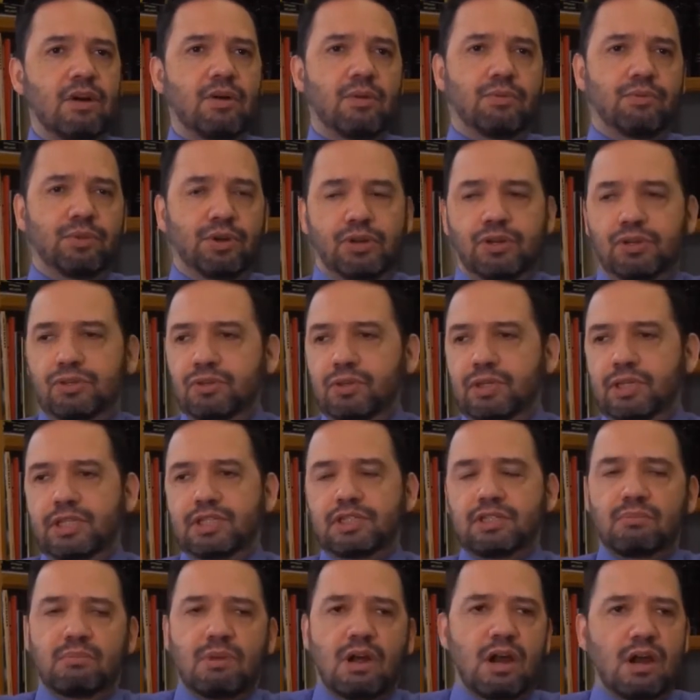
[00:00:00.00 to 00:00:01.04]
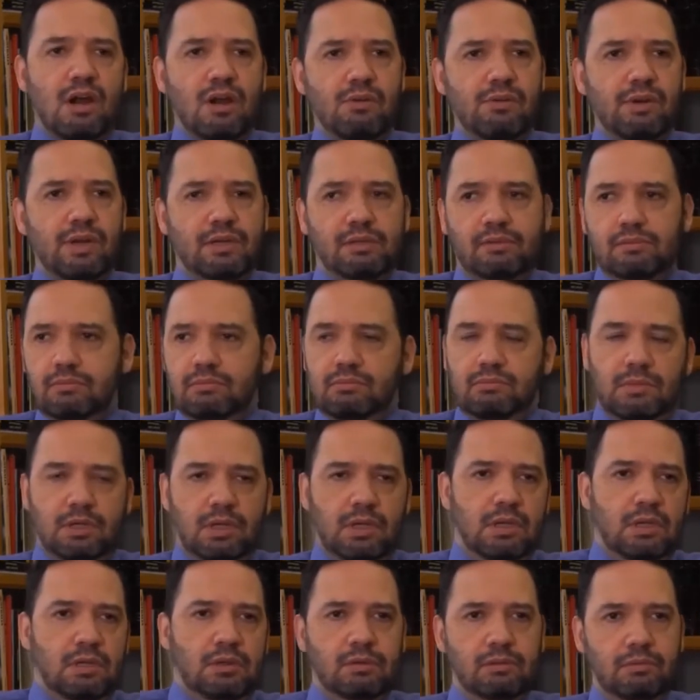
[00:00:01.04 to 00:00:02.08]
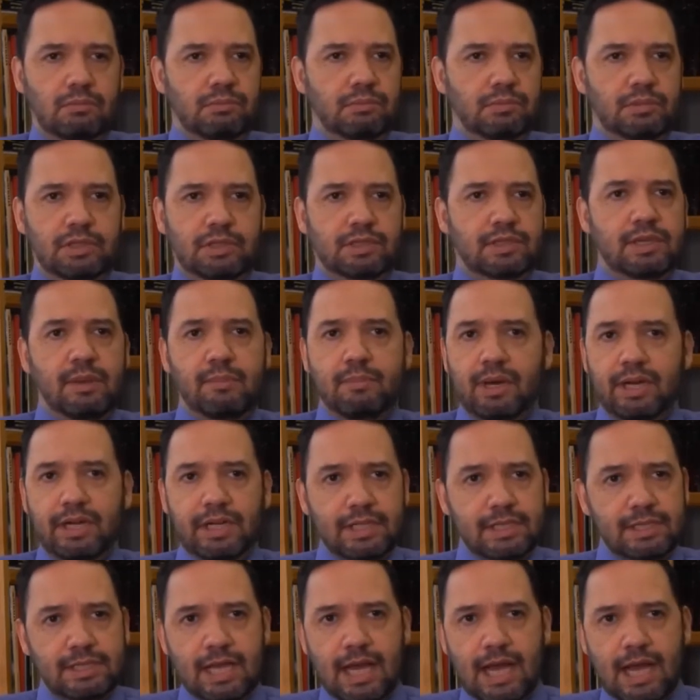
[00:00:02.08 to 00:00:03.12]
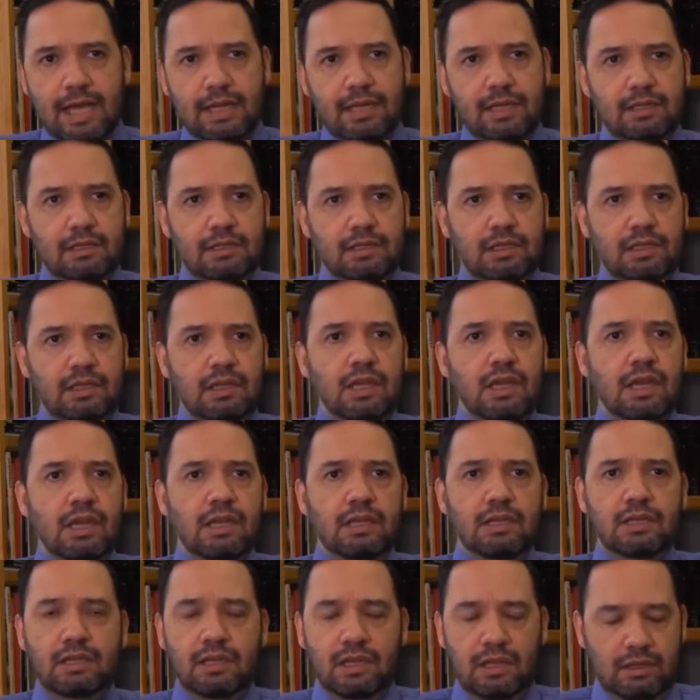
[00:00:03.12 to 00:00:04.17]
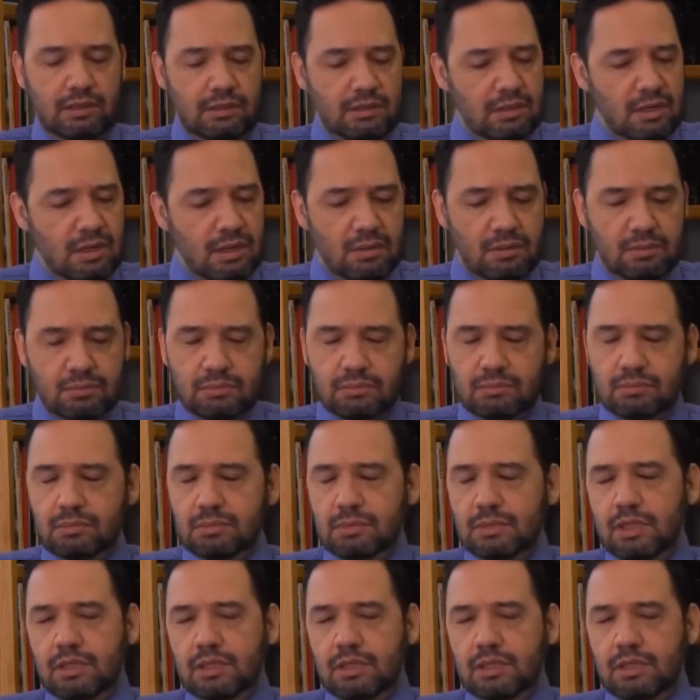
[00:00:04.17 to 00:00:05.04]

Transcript: Oh, we're going to do this tomorrow and just set money aside. It doesn't work like that. Yeah, no.